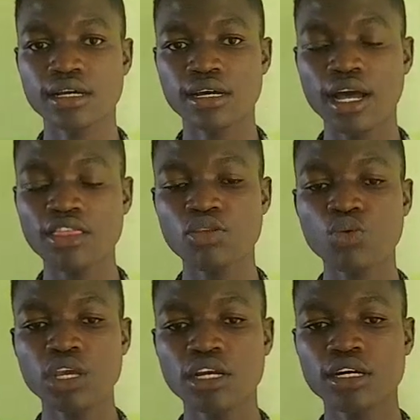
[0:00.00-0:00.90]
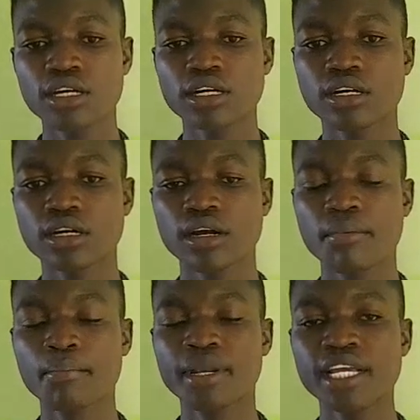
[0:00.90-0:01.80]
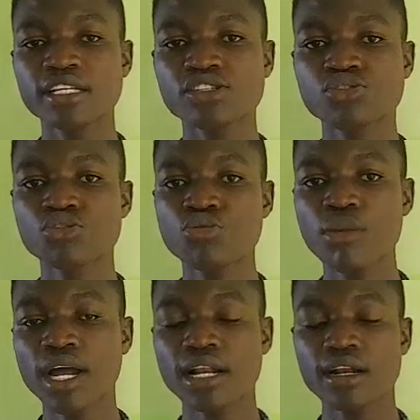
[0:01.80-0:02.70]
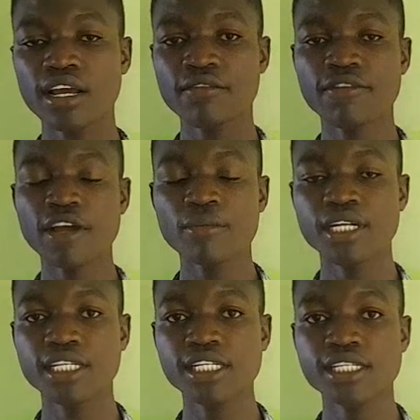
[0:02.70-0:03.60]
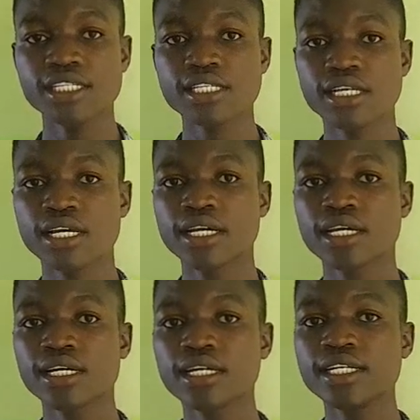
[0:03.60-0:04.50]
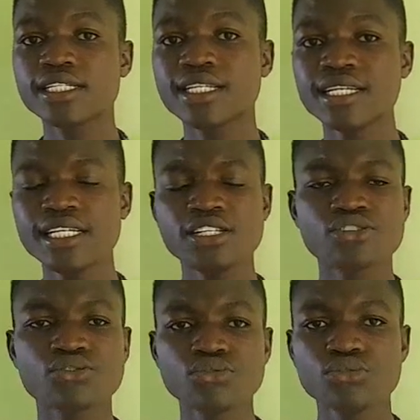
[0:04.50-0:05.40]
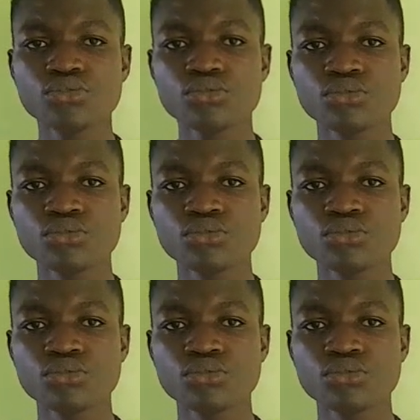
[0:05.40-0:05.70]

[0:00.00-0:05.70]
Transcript: earthquake brings to human environment is it leads to